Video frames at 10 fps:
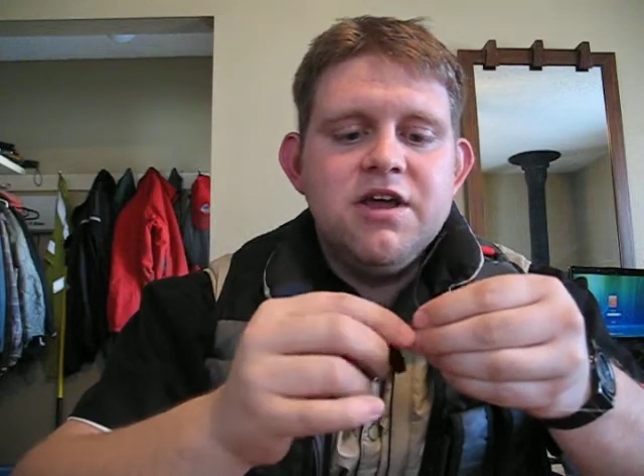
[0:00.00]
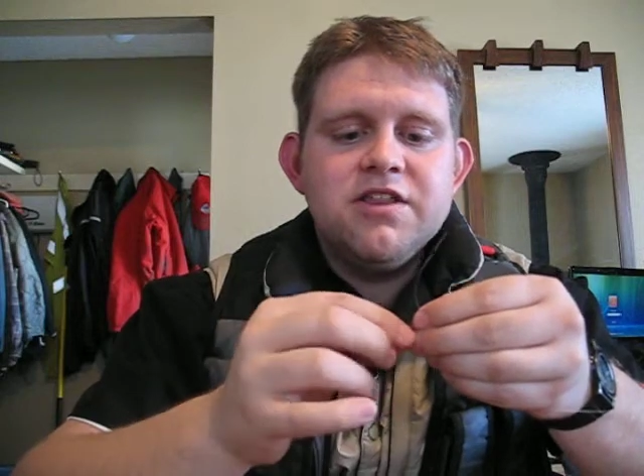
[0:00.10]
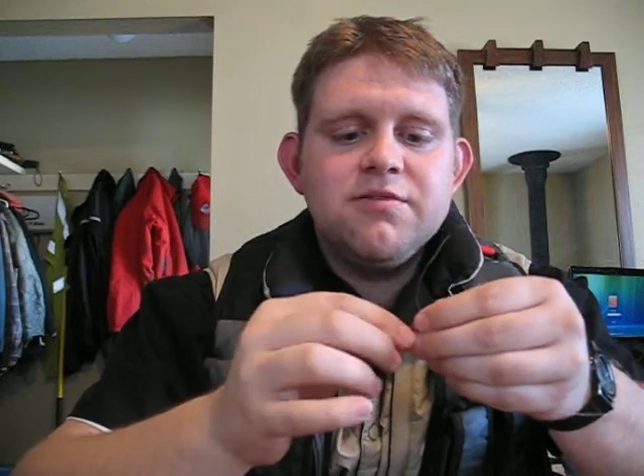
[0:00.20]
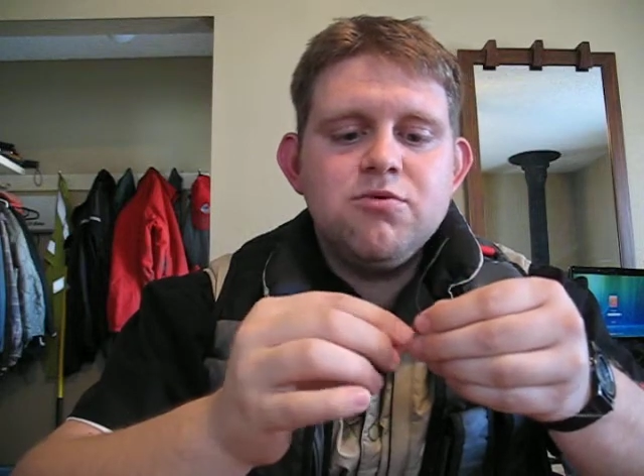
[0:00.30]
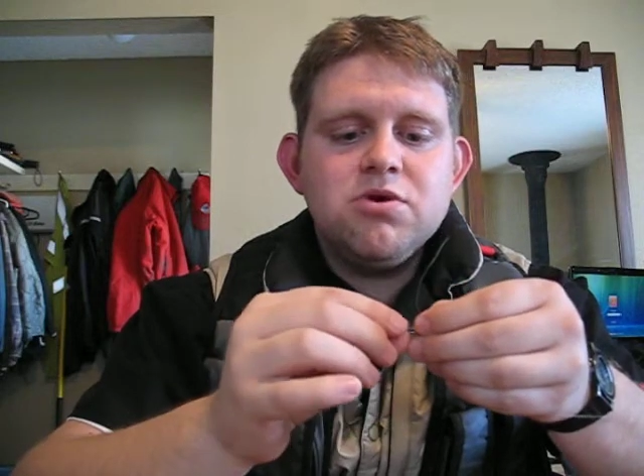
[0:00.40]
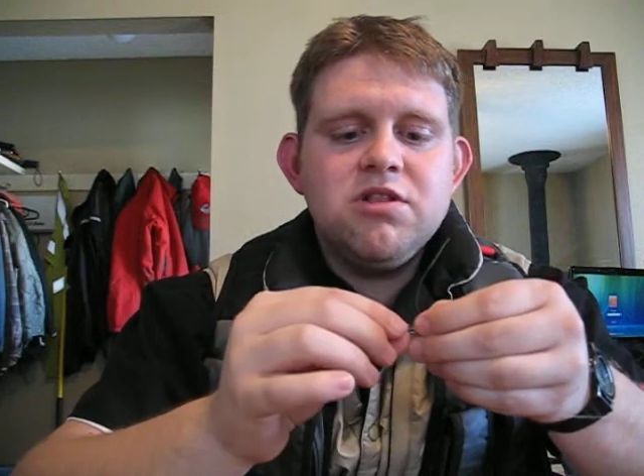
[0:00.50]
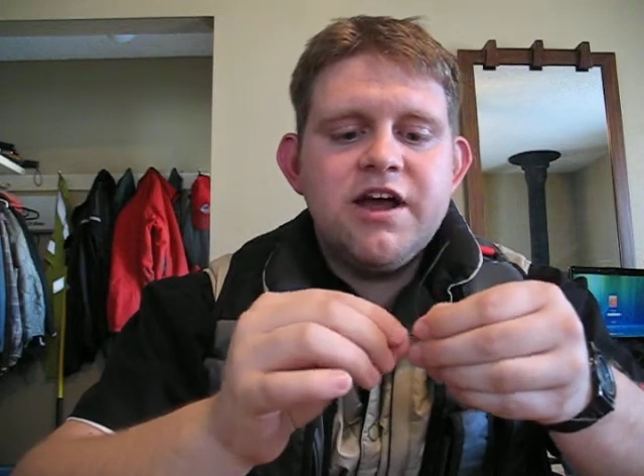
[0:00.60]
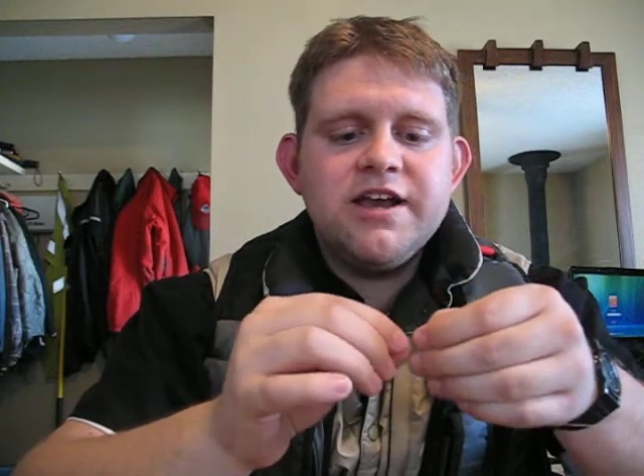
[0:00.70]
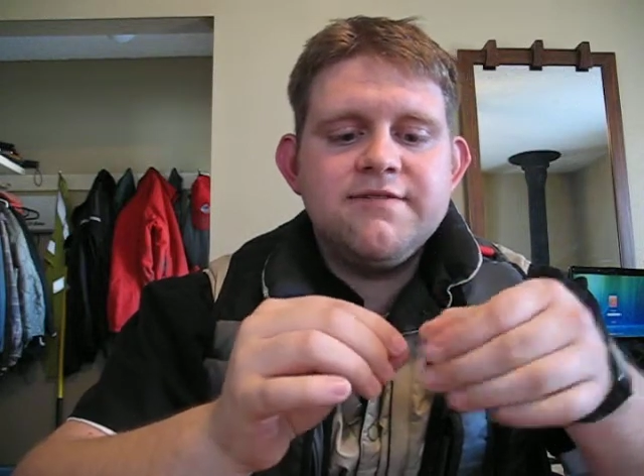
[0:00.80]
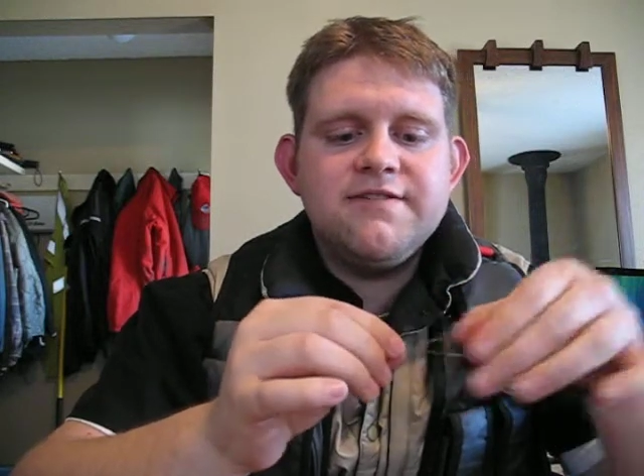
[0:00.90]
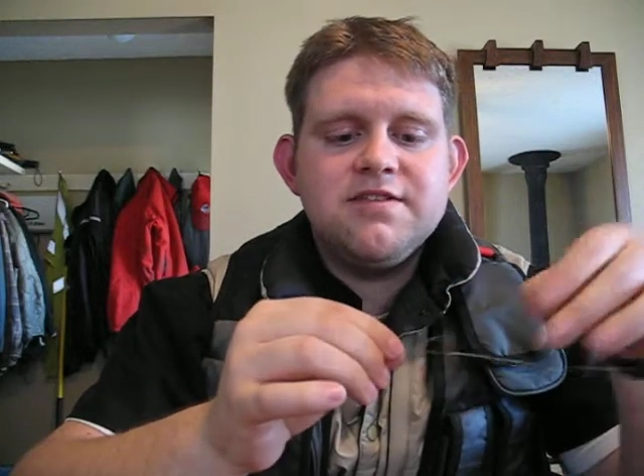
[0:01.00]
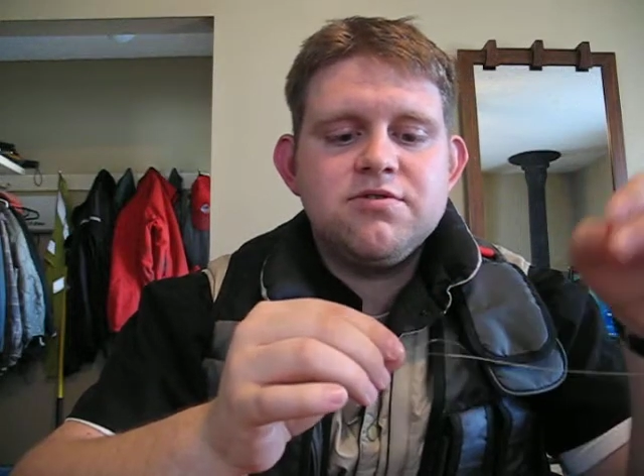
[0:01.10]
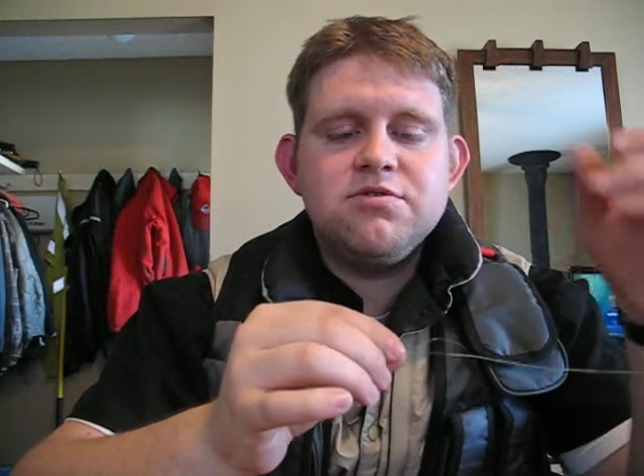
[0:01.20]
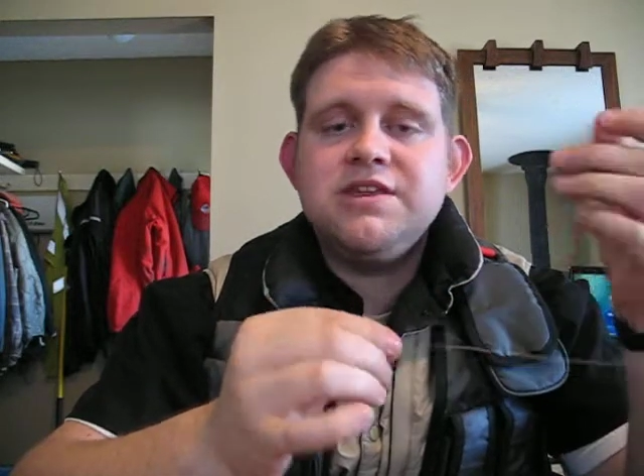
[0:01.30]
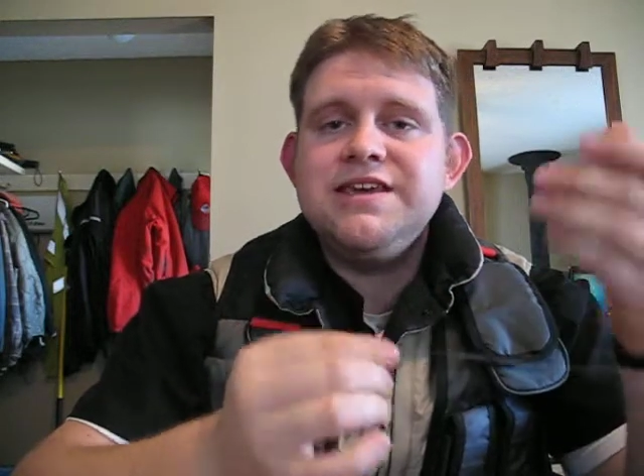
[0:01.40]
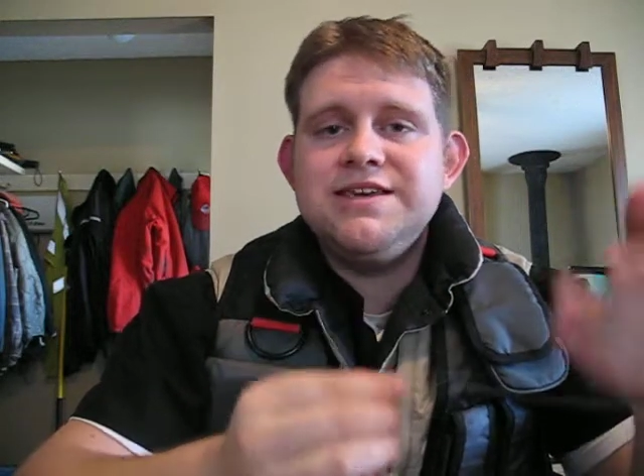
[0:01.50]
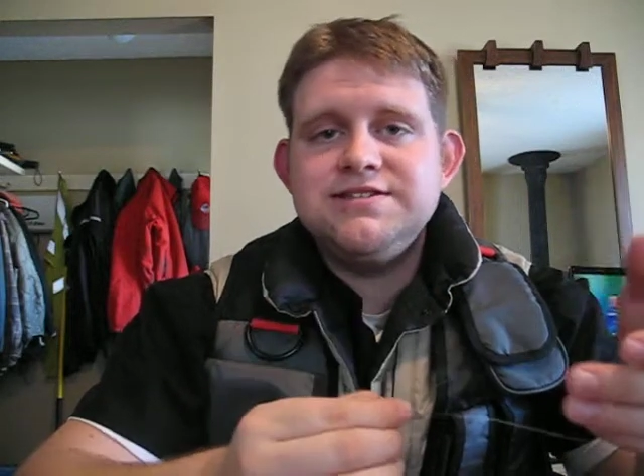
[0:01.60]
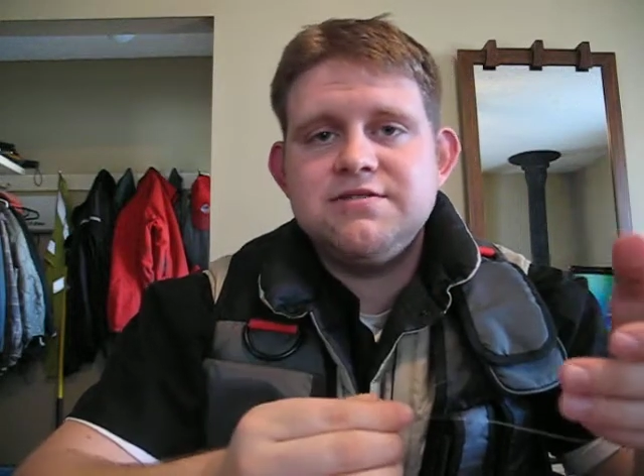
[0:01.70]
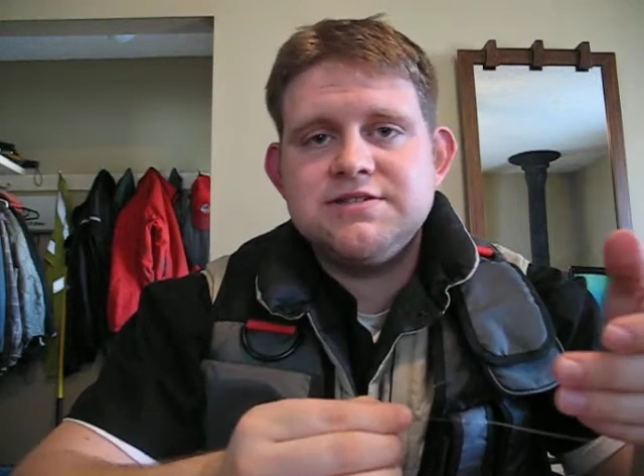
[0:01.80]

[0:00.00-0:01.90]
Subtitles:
The more line I feed through, the easier